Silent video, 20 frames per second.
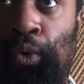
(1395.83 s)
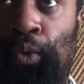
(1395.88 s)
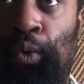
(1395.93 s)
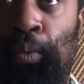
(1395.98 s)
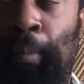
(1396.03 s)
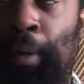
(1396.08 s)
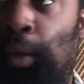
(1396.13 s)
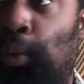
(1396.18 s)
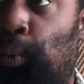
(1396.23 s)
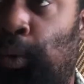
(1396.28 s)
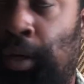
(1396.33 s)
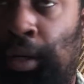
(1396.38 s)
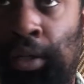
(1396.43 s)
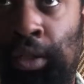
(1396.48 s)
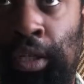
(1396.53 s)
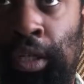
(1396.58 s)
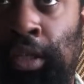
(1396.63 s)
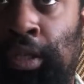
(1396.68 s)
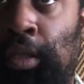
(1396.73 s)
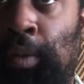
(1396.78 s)
We may
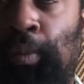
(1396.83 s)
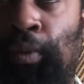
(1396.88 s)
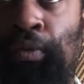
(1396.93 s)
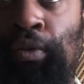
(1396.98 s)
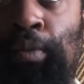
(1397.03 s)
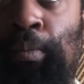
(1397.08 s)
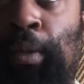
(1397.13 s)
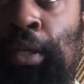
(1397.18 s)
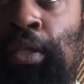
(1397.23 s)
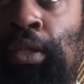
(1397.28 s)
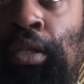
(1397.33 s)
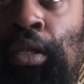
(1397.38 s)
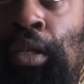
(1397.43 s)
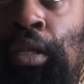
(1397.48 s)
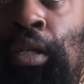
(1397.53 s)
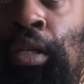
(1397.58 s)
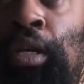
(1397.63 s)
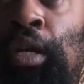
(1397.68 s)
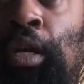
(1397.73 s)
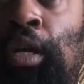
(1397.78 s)
witness it. Some of us may see
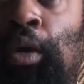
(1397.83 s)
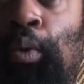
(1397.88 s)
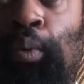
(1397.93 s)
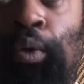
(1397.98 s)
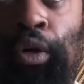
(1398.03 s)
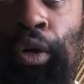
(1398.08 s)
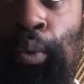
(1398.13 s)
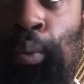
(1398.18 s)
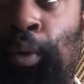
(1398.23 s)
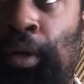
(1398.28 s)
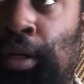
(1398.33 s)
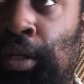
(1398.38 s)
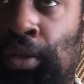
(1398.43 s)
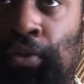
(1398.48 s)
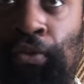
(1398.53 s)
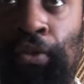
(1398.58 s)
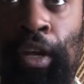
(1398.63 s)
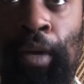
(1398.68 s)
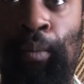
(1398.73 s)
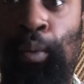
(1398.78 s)
it. We're going to witness
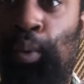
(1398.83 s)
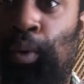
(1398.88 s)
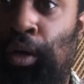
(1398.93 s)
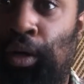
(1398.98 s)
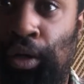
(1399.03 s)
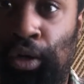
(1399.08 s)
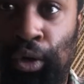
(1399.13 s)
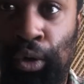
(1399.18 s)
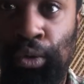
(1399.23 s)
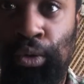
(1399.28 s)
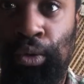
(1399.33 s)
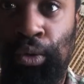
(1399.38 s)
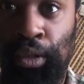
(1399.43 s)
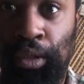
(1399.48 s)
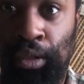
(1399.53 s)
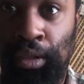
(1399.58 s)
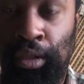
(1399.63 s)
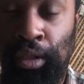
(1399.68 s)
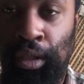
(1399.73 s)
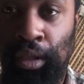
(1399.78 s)
family. We're going to go through
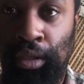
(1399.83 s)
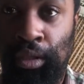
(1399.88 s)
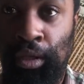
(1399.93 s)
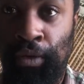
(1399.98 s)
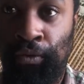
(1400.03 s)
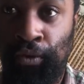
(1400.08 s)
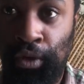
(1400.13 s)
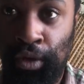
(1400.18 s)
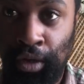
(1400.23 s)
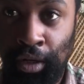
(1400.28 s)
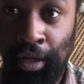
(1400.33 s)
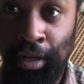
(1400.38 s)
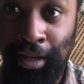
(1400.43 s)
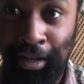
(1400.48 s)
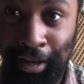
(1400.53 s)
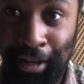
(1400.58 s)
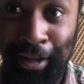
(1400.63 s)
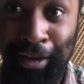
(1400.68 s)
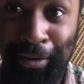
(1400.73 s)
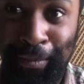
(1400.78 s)
these things. If you're
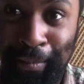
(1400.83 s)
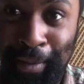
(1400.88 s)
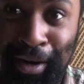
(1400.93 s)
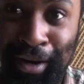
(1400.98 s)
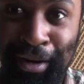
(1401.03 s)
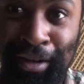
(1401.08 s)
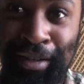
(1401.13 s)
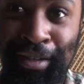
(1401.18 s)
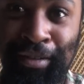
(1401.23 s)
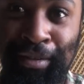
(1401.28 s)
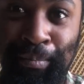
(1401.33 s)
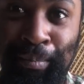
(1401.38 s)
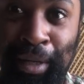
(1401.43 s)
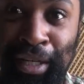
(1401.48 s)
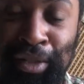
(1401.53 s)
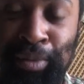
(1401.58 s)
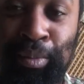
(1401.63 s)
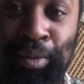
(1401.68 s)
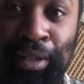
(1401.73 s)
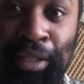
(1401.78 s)
in America,
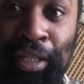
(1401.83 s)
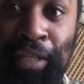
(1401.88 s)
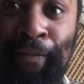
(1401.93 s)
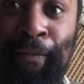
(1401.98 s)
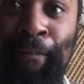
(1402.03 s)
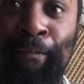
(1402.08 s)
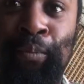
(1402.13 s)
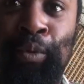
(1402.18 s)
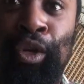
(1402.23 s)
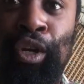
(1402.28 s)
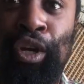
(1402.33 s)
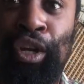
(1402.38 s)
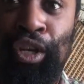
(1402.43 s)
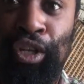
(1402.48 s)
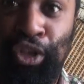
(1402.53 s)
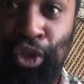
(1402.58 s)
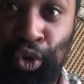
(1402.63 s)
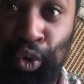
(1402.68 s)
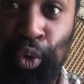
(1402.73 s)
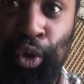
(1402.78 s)
best believe
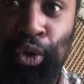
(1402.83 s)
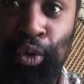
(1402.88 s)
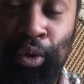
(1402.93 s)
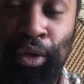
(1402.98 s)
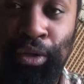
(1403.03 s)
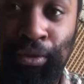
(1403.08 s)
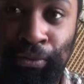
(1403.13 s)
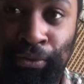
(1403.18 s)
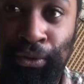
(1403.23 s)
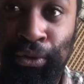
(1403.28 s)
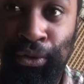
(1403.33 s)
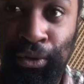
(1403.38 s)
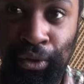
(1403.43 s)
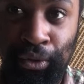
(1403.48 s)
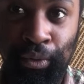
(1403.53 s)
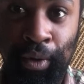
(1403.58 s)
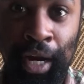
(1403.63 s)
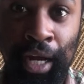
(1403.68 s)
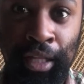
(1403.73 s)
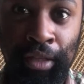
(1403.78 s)
you are going to feel the
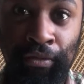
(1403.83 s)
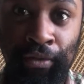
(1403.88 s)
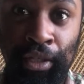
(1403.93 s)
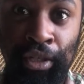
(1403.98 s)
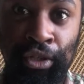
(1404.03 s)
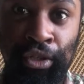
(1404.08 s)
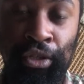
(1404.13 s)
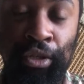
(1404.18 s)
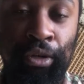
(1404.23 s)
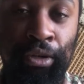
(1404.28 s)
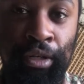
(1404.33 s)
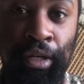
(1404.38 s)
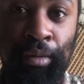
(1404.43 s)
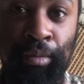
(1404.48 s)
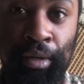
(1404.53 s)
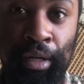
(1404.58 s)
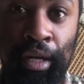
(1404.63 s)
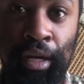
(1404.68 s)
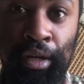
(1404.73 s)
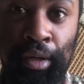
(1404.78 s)
wrath of Esau
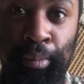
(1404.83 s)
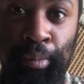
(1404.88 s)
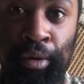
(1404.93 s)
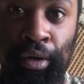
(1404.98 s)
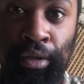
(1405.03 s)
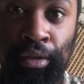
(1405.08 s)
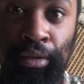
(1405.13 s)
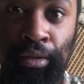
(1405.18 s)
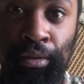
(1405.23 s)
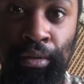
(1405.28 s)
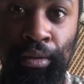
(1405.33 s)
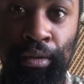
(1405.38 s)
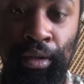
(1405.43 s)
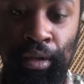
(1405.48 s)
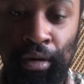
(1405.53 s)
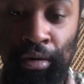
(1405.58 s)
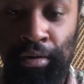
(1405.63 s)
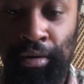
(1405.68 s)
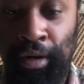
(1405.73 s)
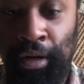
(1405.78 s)
come down upon you.
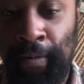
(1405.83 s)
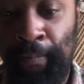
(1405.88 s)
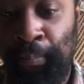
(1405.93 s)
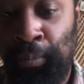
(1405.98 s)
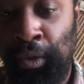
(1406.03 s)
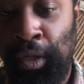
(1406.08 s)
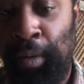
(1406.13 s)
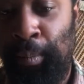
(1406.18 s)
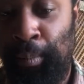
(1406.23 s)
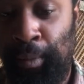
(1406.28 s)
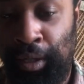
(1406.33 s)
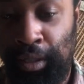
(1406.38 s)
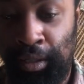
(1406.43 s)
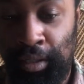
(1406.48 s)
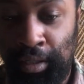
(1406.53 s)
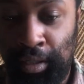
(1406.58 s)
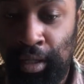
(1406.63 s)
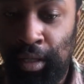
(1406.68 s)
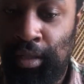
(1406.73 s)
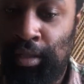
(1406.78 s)
All right? But it
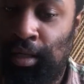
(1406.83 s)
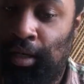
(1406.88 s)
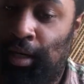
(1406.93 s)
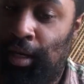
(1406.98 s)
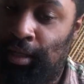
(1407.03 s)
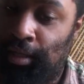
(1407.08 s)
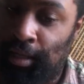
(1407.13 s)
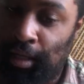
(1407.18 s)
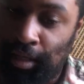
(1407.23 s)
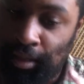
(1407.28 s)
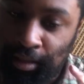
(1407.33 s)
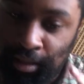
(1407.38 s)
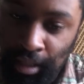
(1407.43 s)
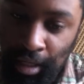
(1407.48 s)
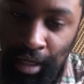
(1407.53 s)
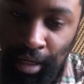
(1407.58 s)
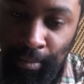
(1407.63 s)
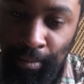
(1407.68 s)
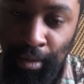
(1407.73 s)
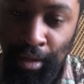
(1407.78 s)
says, and at that
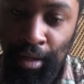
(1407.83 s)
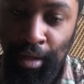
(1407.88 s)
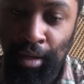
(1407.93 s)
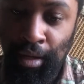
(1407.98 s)
time